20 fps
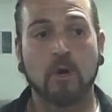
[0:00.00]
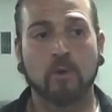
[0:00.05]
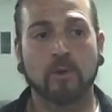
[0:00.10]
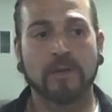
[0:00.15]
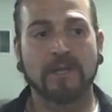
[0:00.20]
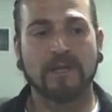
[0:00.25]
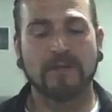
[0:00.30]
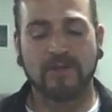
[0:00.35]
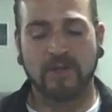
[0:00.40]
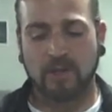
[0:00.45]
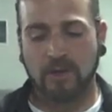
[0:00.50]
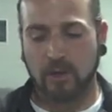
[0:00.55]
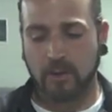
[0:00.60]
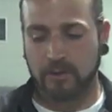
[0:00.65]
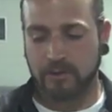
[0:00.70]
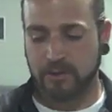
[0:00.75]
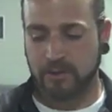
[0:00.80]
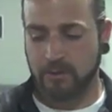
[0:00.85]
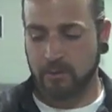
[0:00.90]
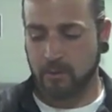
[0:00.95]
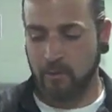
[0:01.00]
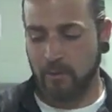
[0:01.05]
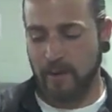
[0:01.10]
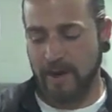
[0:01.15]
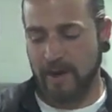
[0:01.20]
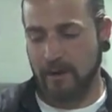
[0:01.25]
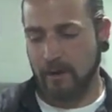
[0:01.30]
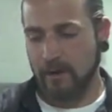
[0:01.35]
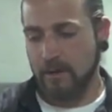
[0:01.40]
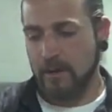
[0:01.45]
We live in a culture
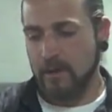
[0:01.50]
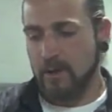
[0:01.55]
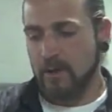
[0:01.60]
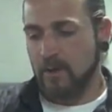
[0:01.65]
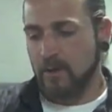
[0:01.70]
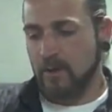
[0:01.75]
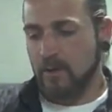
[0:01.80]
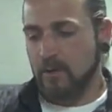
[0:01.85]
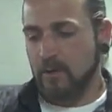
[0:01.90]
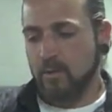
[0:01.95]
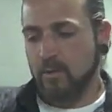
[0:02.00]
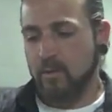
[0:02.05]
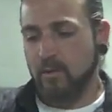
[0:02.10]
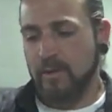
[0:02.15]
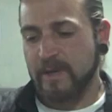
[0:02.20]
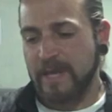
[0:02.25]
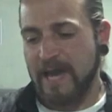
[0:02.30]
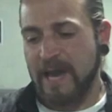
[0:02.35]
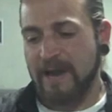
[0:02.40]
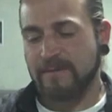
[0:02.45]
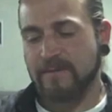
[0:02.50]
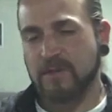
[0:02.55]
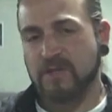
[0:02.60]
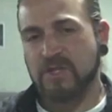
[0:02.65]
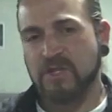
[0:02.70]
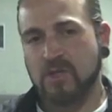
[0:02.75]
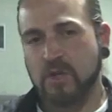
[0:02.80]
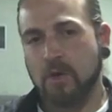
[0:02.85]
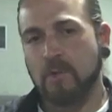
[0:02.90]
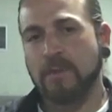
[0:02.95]
where we have
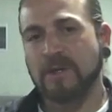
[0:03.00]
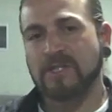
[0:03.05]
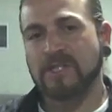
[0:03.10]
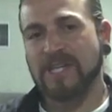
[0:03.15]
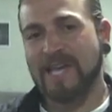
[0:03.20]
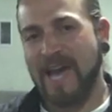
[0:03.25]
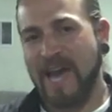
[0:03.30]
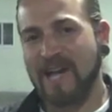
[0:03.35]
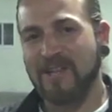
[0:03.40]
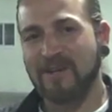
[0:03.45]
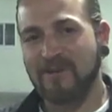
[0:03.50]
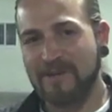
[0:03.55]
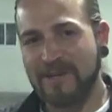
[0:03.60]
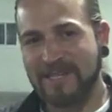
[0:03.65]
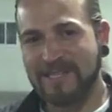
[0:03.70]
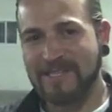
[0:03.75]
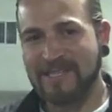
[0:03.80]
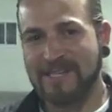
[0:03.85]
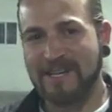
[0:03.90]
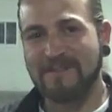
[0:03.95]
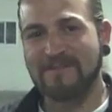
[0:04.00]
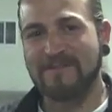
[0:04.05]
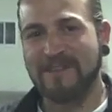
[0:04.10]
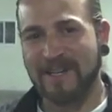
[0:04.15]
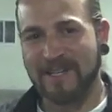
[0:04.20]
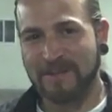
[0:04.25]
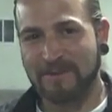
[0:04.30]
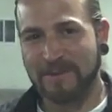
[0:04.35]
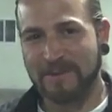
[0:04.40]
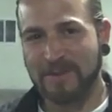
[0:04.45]
so much calories
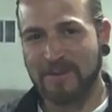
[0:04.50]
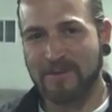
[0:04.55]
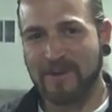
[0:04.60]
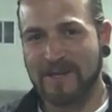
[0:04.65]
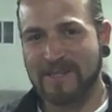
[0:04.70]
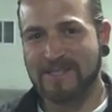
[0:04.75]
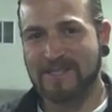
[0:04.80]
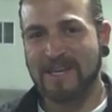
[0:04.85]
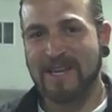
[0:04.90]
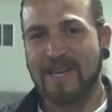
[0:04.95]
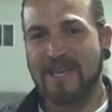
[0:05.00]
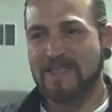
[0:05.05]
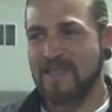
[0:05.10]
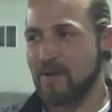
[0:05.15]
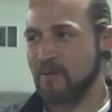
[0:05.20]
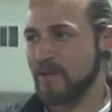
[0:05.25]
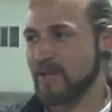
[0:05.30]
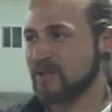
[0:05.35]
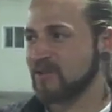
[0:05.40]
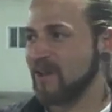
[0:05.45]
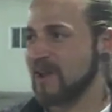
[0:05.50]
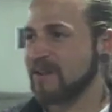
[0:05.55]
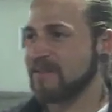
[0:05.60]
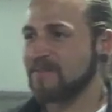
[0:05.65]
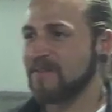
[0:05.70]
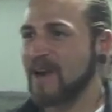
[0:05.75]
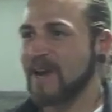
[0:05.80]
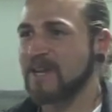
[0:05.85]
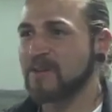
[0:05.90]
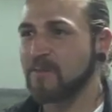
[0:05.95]
available to us that we try to
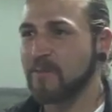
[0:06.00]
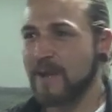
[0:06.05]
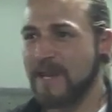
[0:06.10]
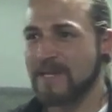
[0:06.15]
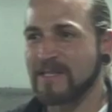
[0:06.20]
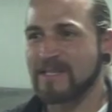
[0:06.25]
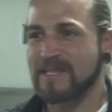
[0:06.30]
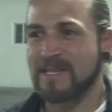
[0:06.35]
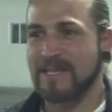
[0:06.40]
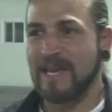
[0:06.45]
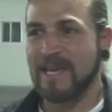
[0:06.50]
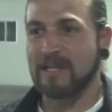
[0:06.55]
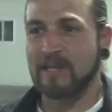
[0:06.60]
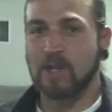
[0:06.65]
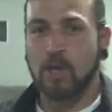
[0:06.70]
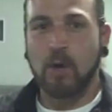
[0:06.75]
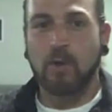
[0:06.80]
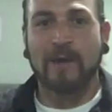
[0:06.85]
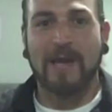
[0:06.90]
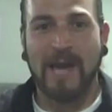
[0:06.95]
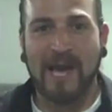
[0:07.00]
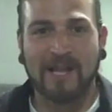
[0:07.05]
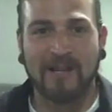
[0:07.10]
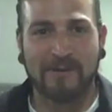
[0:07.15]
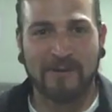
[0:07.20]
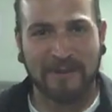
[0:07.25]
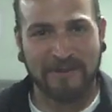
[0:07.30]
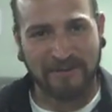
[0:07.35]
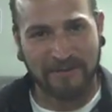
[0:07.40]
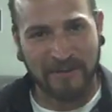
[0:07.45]
find ways to get
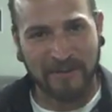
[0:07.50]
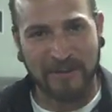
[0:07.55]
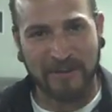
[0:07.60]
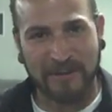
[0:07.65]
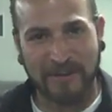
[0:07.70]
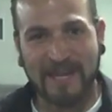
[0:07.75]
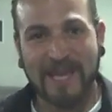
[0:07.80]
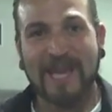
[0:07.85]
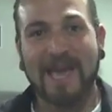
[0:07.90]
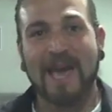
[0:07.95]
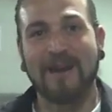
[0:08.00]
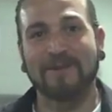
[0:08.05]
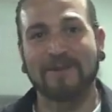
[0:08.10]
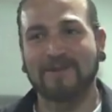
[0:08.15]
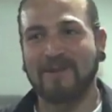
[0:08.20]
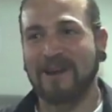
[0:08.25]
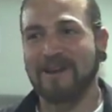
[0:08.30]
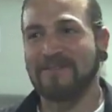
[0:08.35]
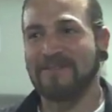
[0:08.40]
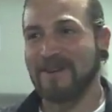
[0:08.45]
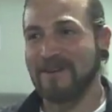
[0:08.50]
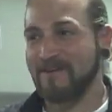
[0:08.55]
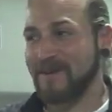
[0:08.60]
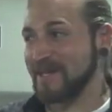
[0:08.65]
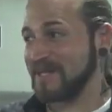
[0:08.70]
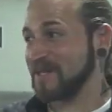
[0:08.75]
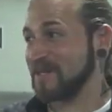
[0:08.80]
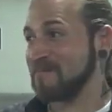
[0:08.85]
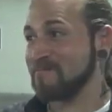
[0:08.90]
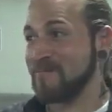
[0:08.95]
low-calorie food, and we try to find
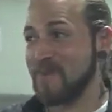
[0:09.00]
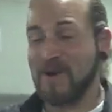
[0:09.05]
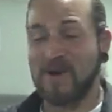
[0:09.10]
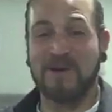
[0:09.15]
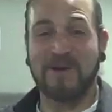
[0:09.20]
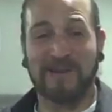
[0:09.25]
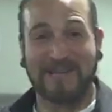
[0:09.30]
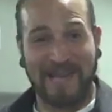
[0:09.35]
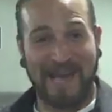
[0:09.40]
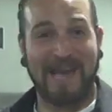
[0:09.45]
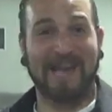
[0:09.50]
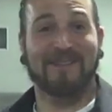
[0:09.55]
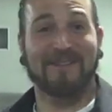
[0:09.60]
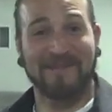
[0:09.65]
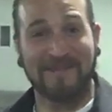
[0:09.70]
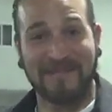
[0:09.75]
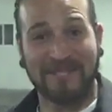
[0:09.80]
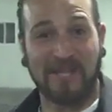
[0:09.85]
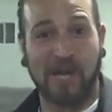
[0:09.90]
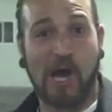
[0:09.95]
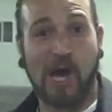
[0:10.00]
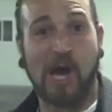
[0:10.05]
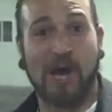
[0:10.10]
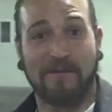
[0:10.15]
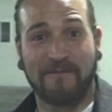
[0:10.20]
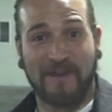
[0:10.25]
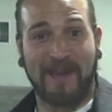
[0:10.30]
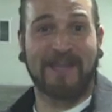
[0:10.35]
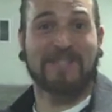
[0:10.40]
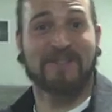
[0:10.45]
ways to burn calories
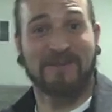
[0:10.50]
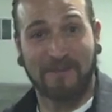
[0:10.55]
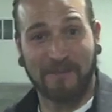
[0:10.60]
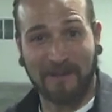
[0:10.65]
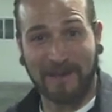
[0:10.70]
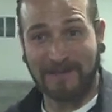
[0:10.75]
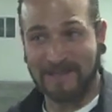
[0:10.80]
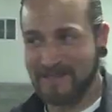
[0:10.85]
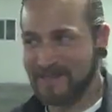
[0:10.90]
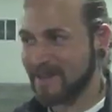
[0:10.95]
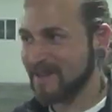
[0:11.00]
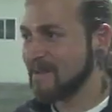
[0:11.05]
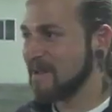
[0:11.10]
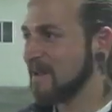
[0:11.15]
off extra ones.